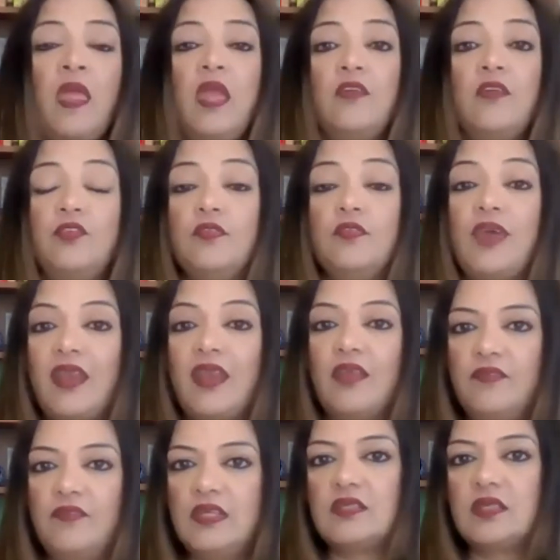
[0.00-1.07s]
If you've got a
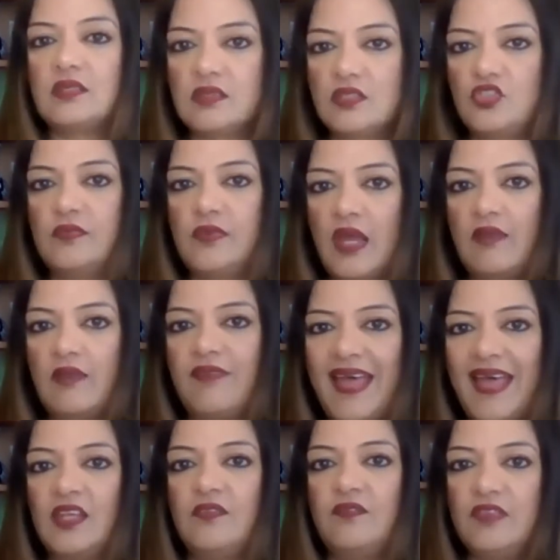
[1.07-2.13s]
visa, since you've got a
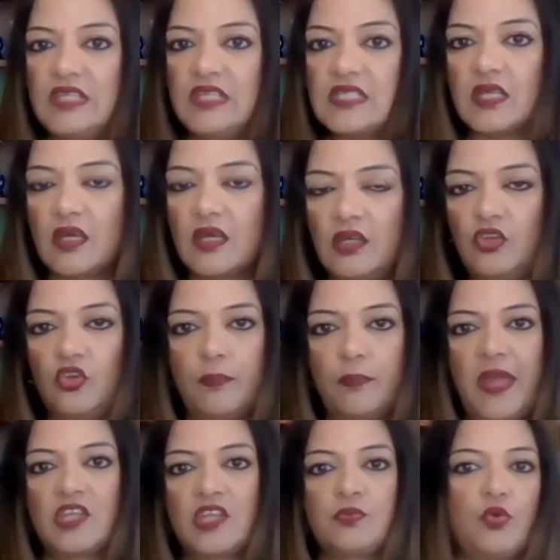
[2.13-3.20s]
valid visa in your
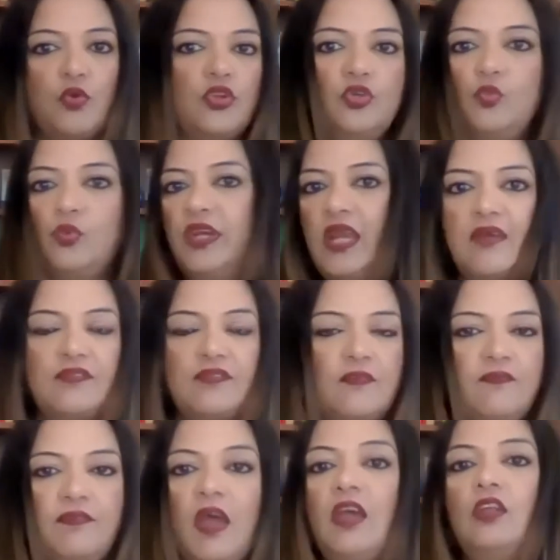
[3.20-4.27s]
passport, you wouldn't have to
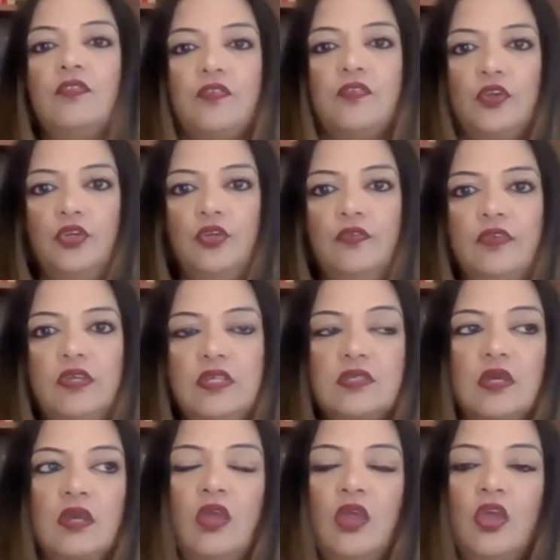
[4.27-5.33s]
file for a new
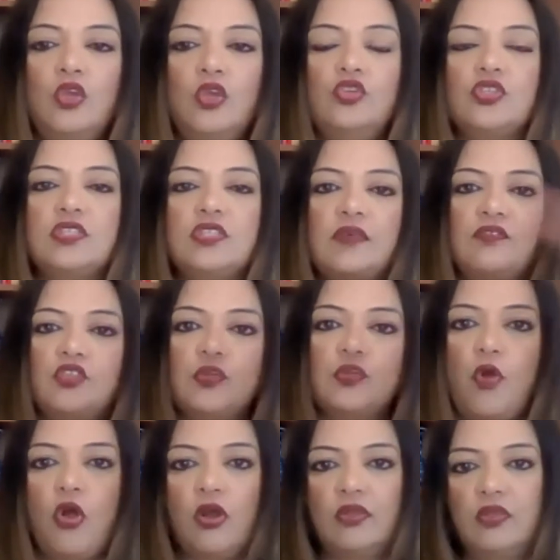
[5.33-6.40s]
visa. You just have to
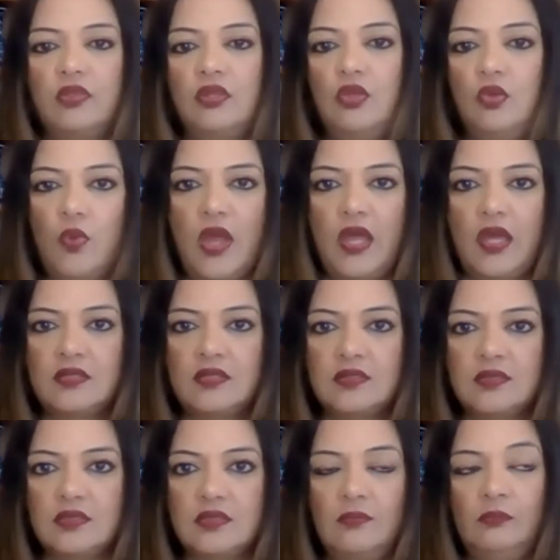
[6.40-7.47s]
depart the
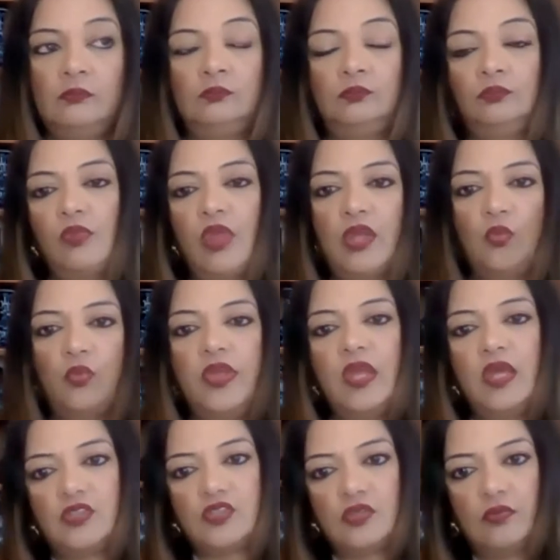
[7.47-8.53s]
US and
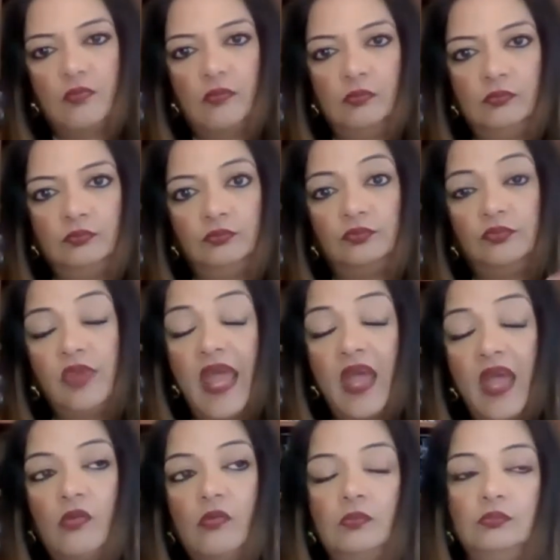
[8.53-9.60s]
re-enter.
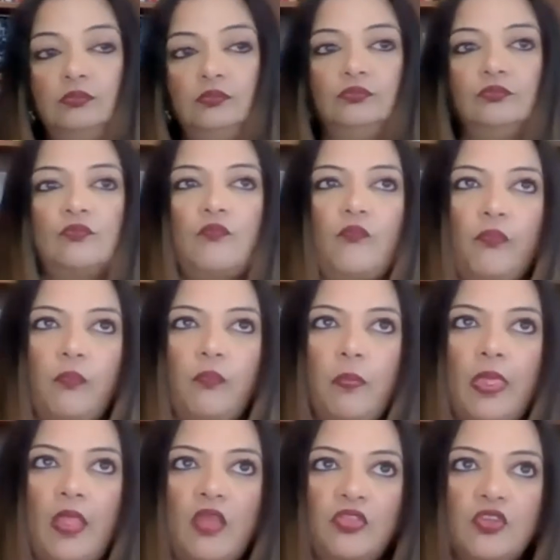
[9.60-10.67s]
Now,
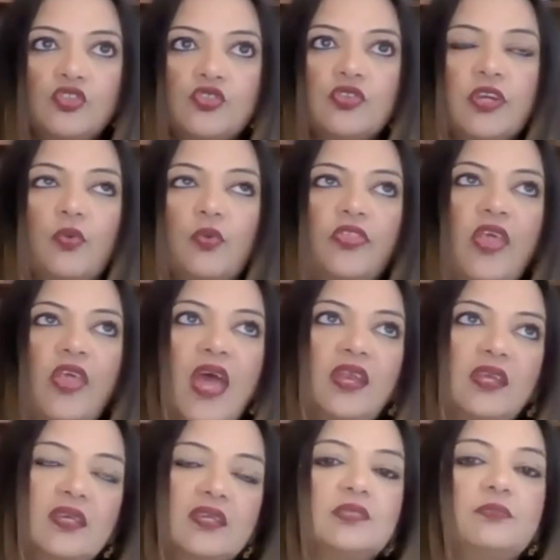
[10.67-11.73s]
the trick with that
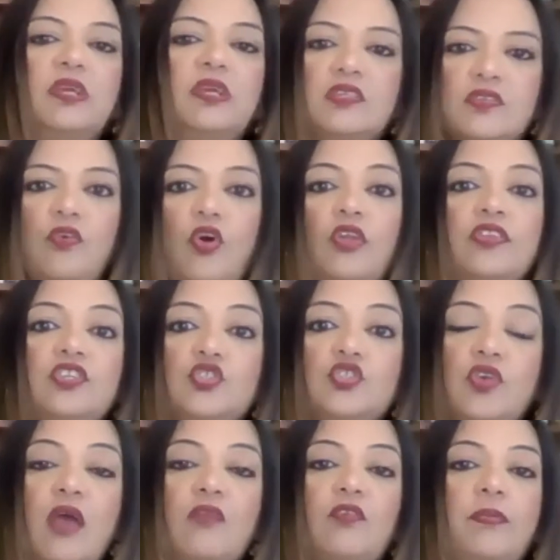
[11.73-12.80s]
is, because of all these
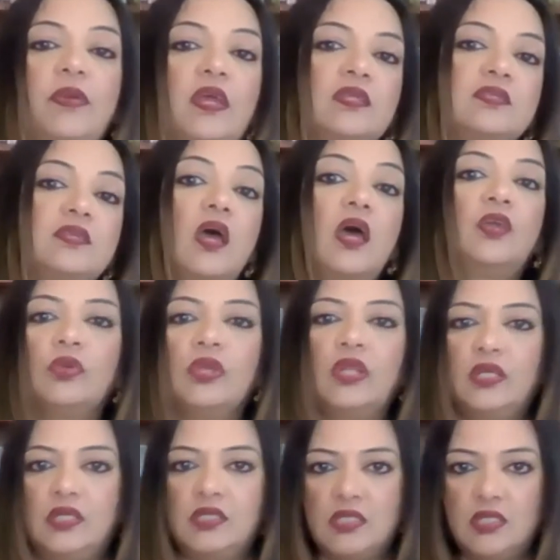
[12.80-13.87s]
travel bans
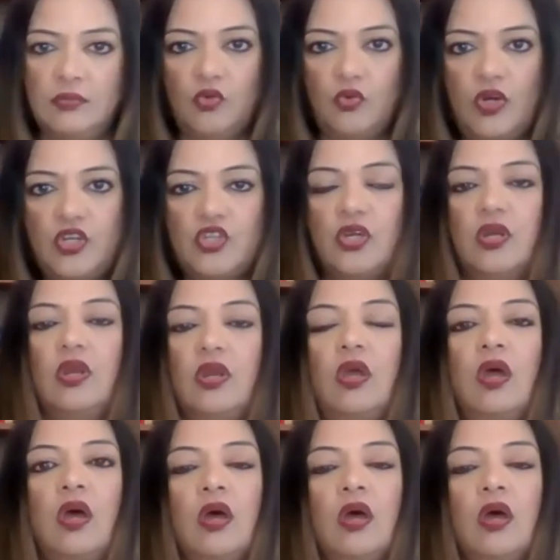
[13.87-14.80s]
unrelated to immigration